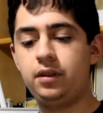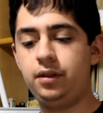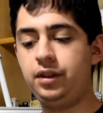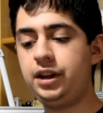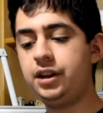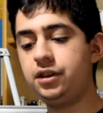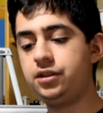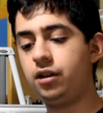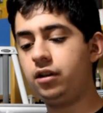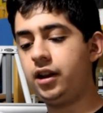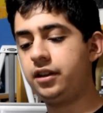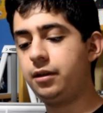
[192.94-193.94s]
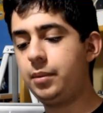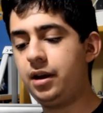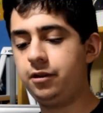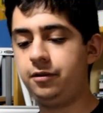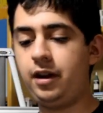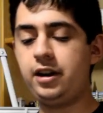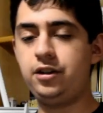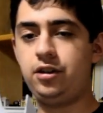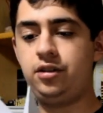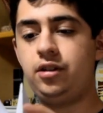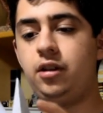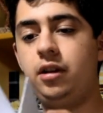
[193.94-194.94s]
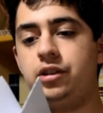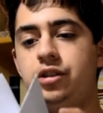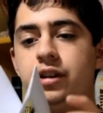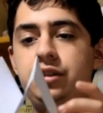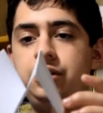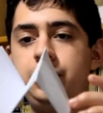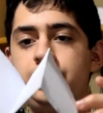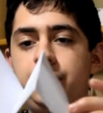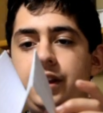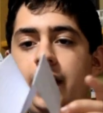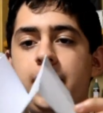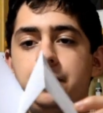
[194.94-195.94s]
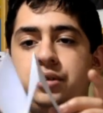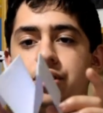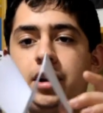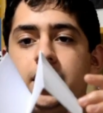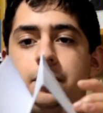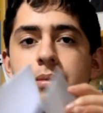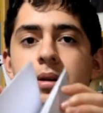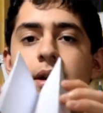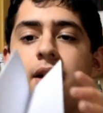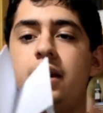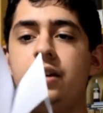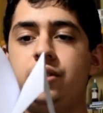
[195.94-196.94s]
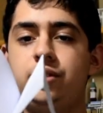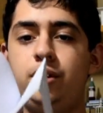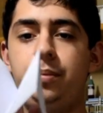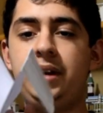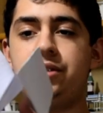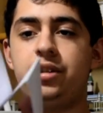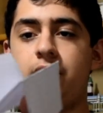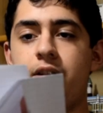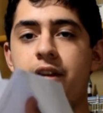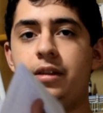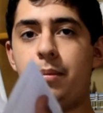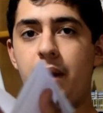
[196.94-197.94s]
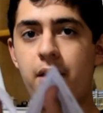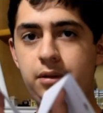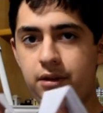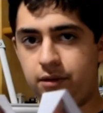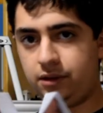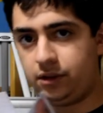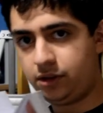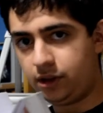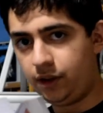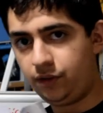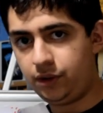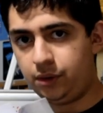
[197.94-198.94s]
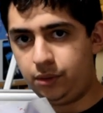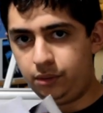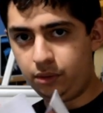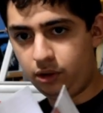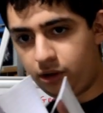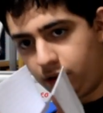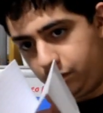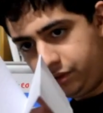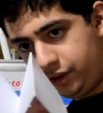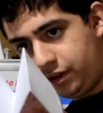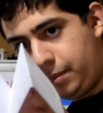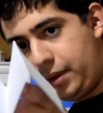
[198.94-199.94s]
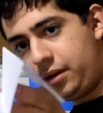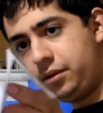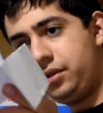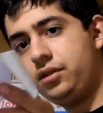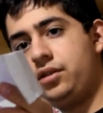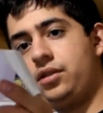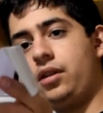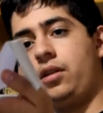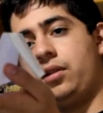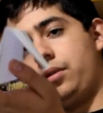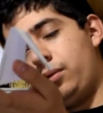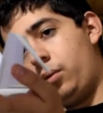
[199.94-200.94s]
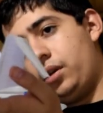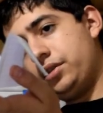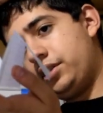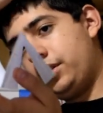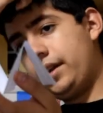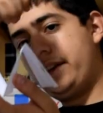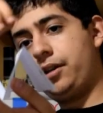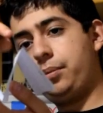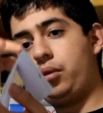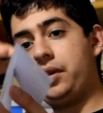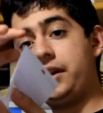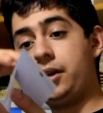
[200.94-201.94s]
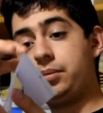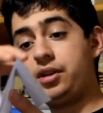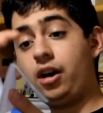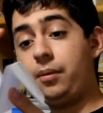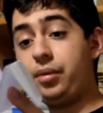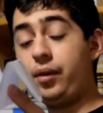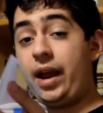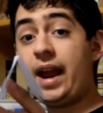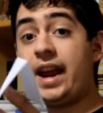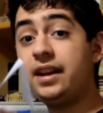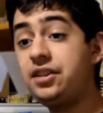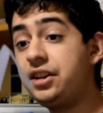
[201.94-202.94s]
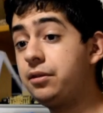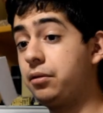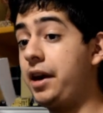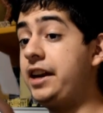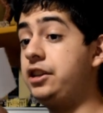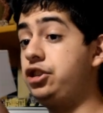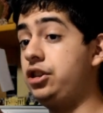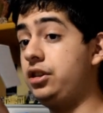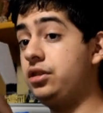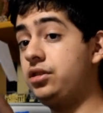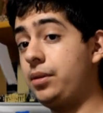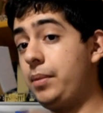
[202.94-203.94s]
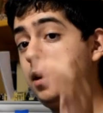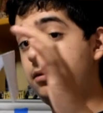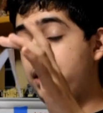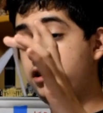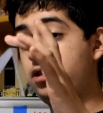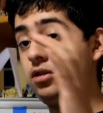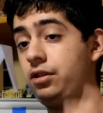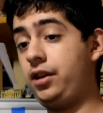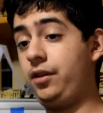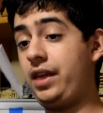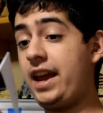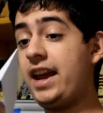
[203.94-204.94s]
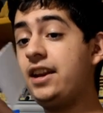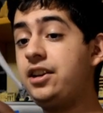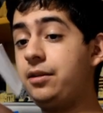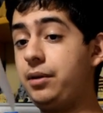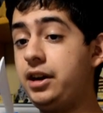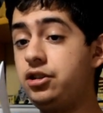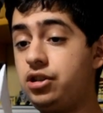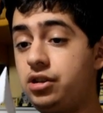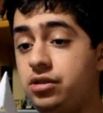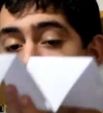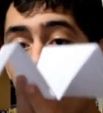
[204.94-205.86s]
These are like the mountain ranges, so as you can see it's in the M shape. So basically the mountains, if you look closely, the mountains are the ones that are pointing up top. The anti-ranges, the mountain ranges are here, the anti-ranges